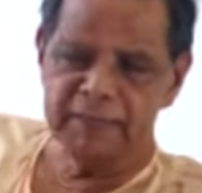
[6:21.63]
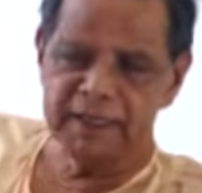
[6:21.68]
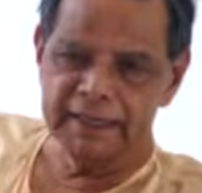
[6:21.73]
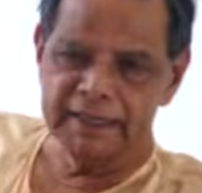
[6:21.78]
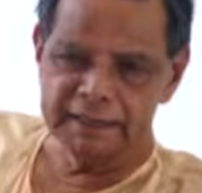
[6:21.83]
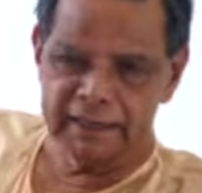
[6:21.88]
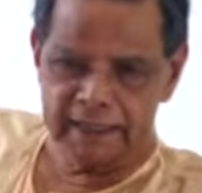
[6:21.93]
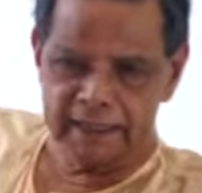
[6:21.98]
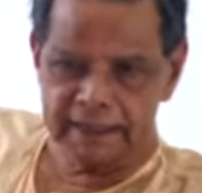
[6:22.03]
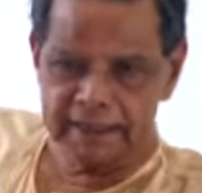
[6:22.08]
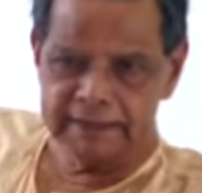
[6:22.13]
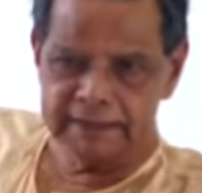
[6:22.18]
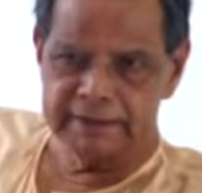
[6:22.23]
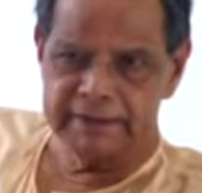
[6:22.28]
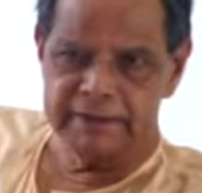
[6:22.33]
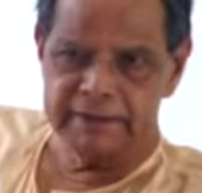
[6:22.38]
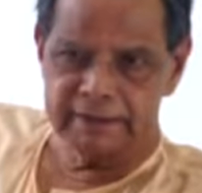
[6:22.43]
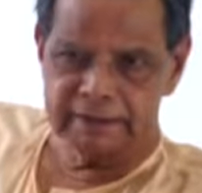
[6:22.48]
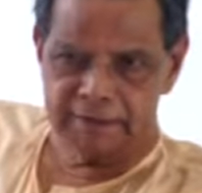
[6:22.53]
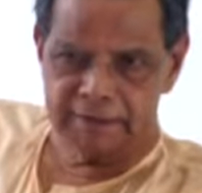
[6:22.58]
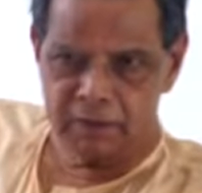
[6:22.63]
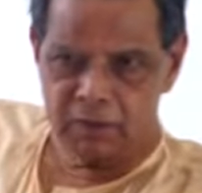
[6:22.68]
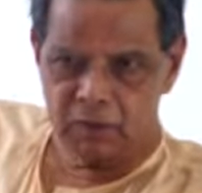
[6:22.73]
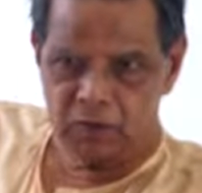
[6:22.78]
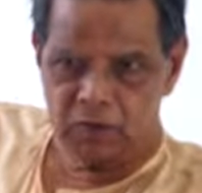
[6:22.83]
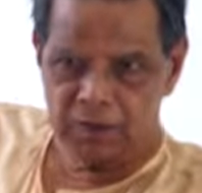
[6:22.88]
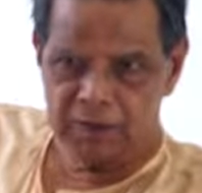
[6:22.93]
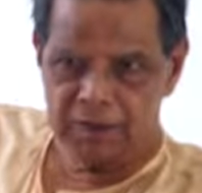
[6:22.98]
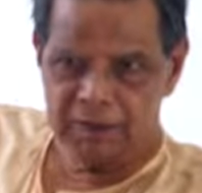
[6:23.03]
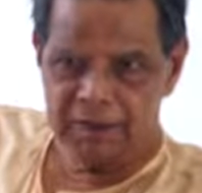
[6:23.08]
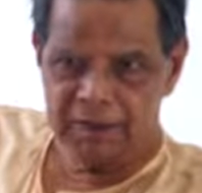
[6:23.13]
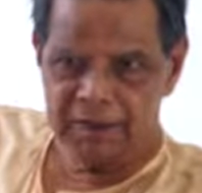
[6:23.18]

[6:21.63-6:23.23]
presence is removed,